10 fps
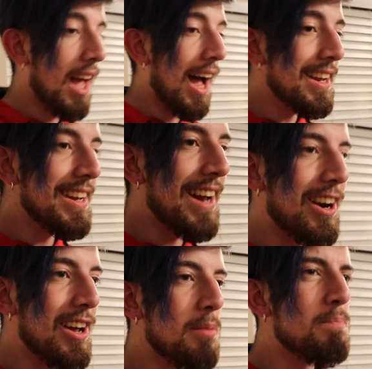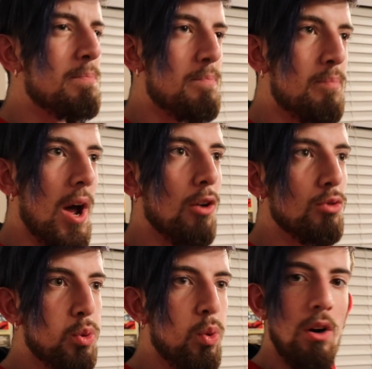I get out at about
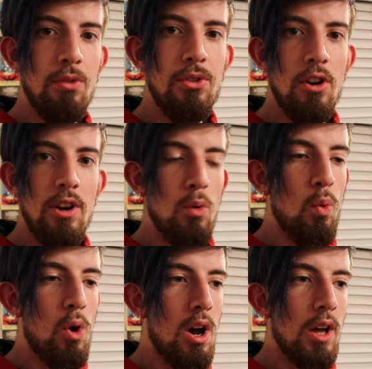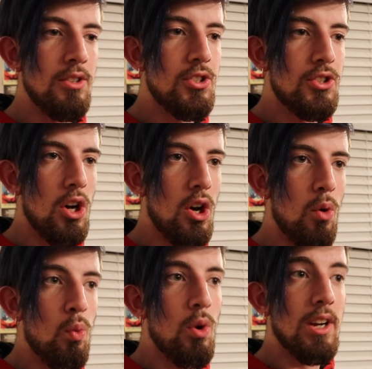12.31,
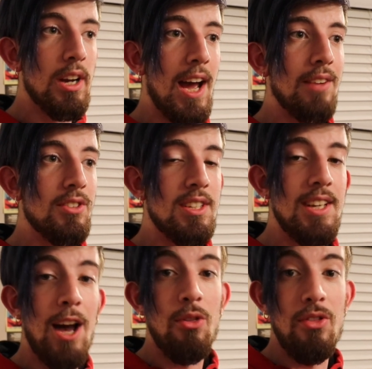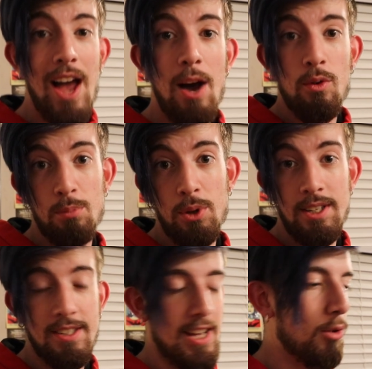so we're gonna have to see how that one
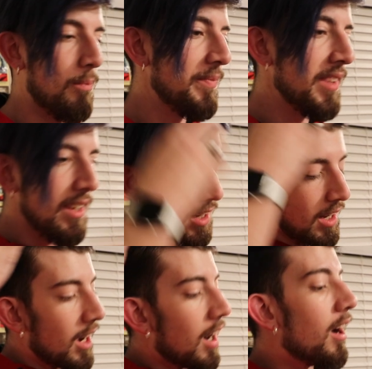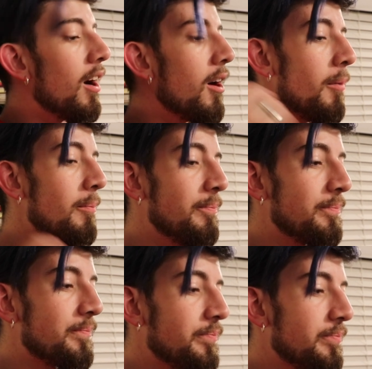plays out. Um,
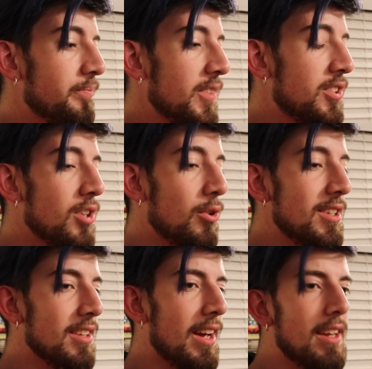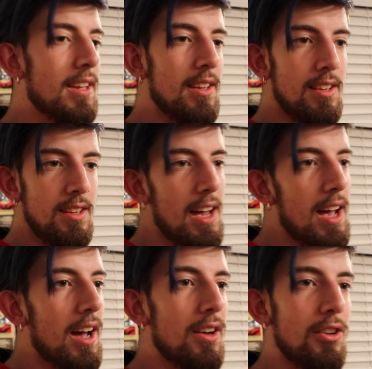so he's like,
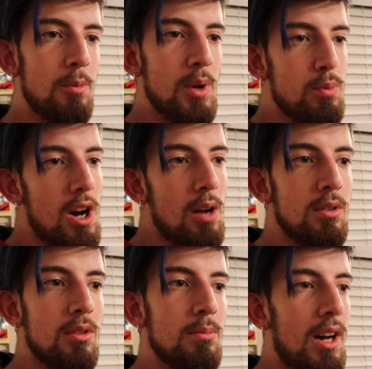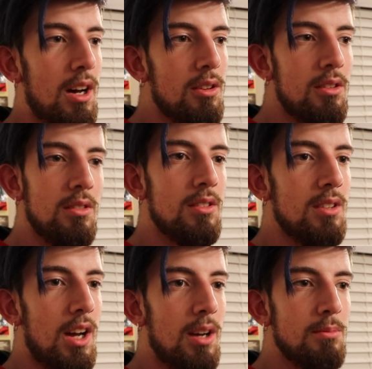yeah, no big problem. I'll,
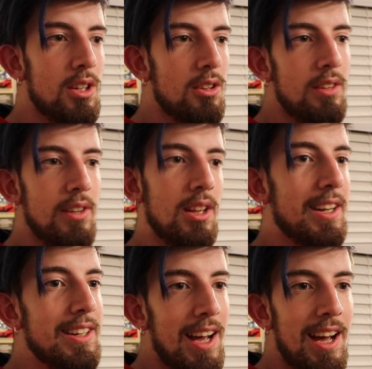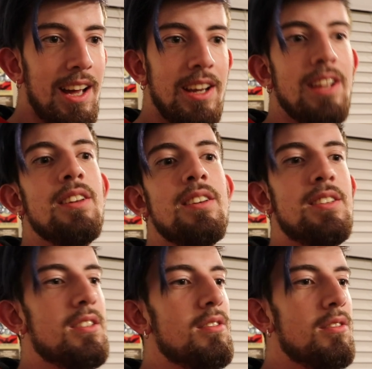I'm gonna leave at like 9
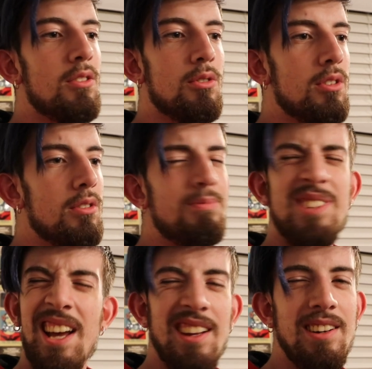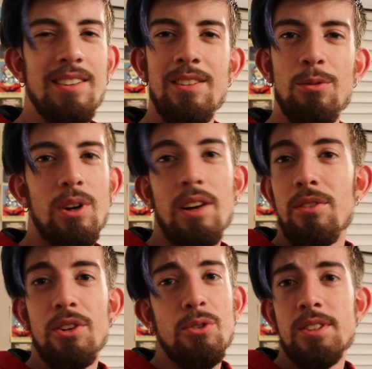or 10,
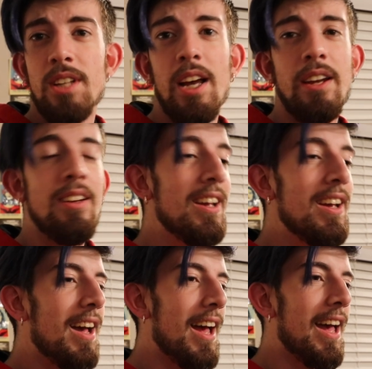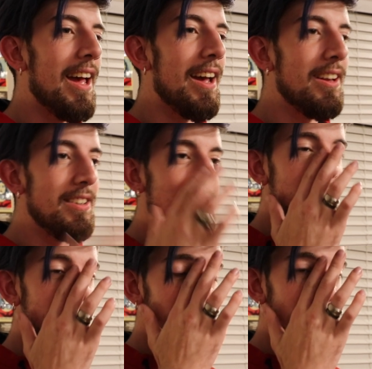whatever you said. And
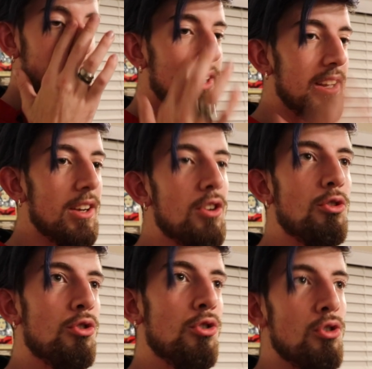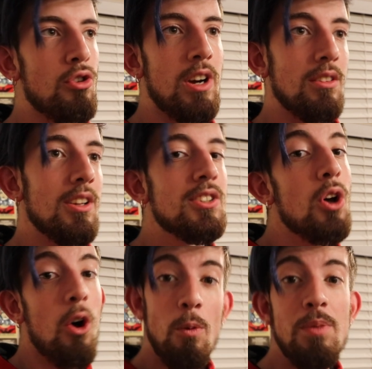I'm like, great, let's
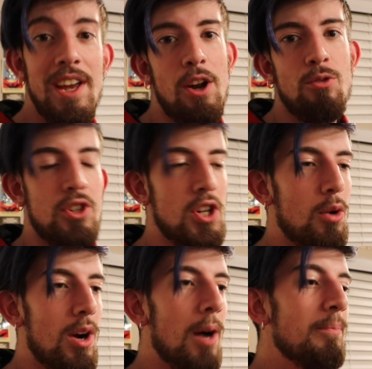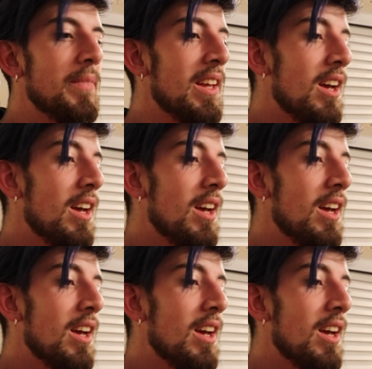hope they don't show up.